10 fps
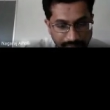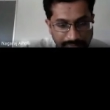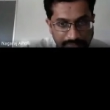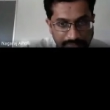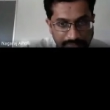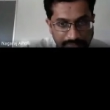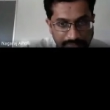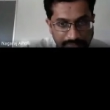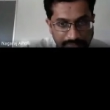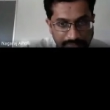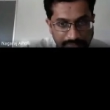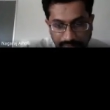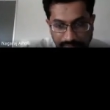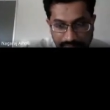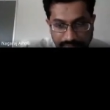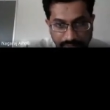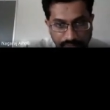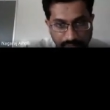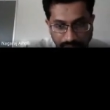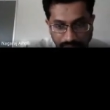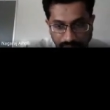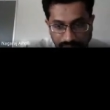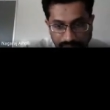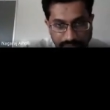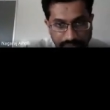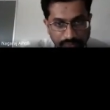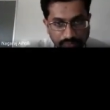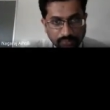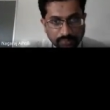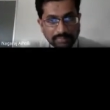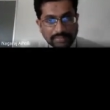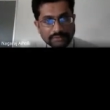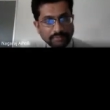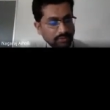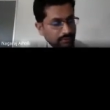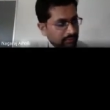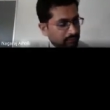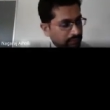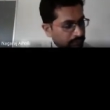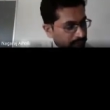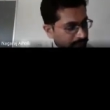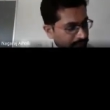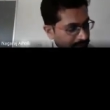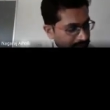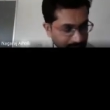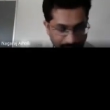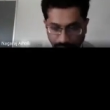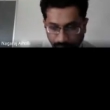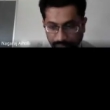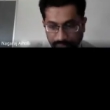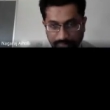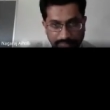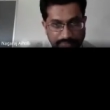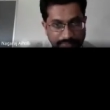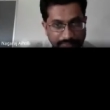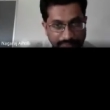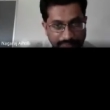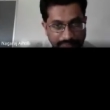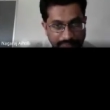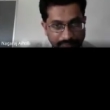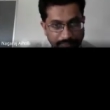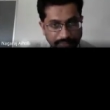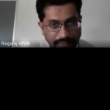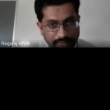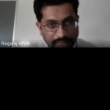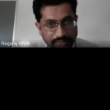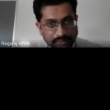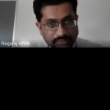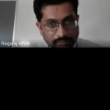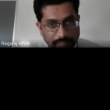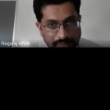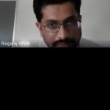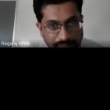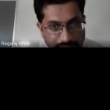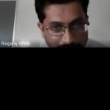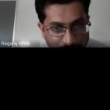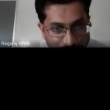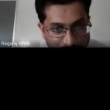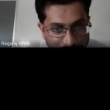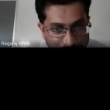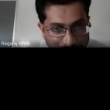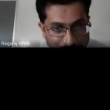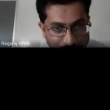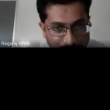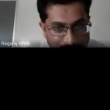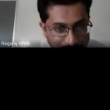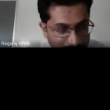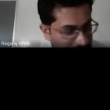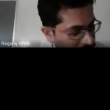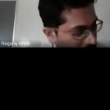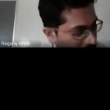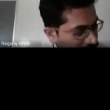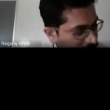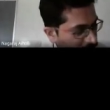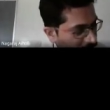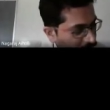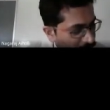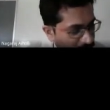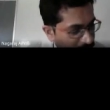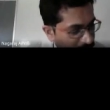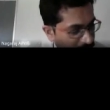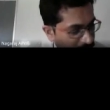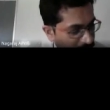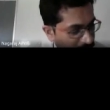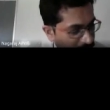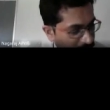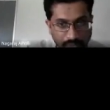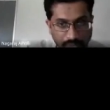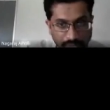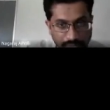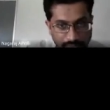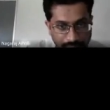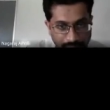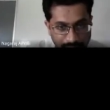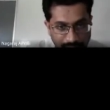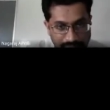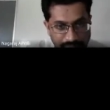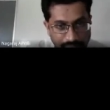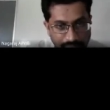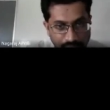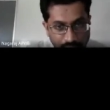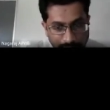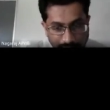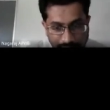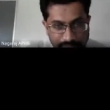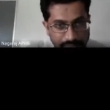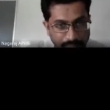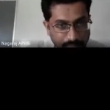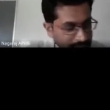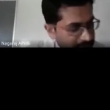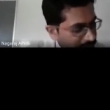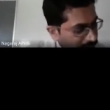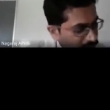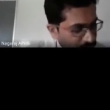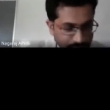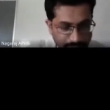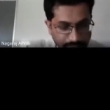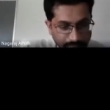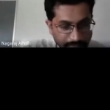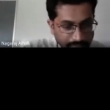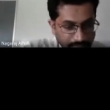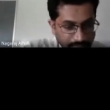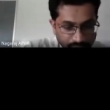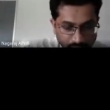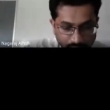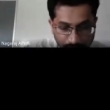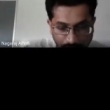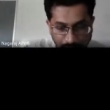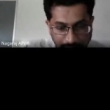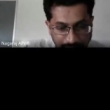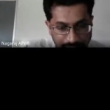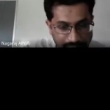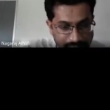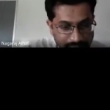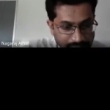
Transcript: minus V naught is equal to zero, minus V naught equal to zero. Let us rearrange the terms here. So plus 5 volts minus 0.7 is minus V naught equal to 0 or plus 5 volt minus 0.7 volts. So it will be 4.3